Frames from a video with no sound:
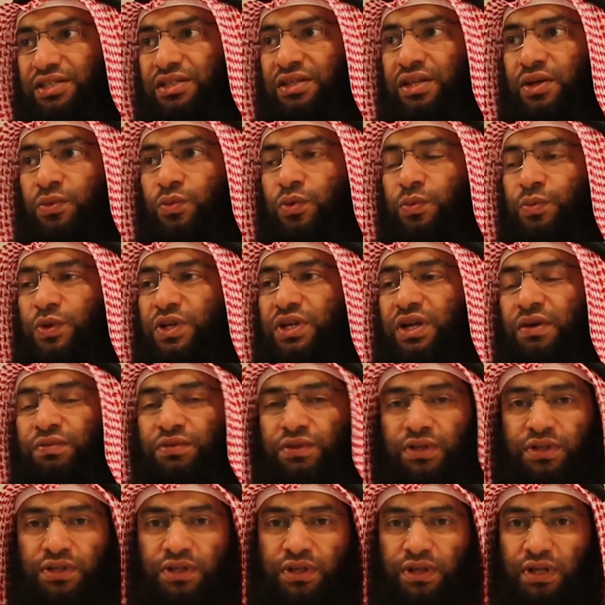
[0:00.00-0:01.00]
the woman
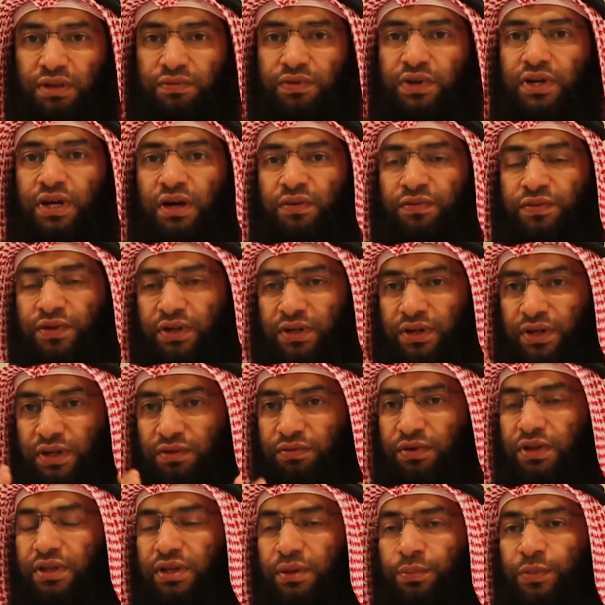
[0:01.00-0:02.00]
after delivery, after
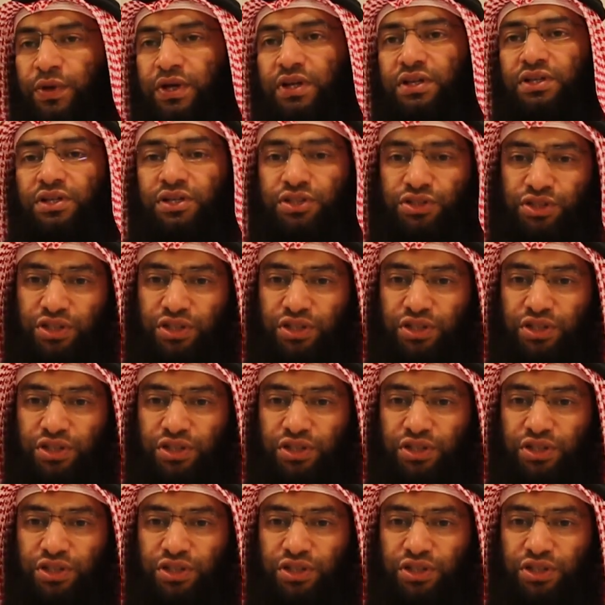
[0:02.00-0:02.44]
giving the birth,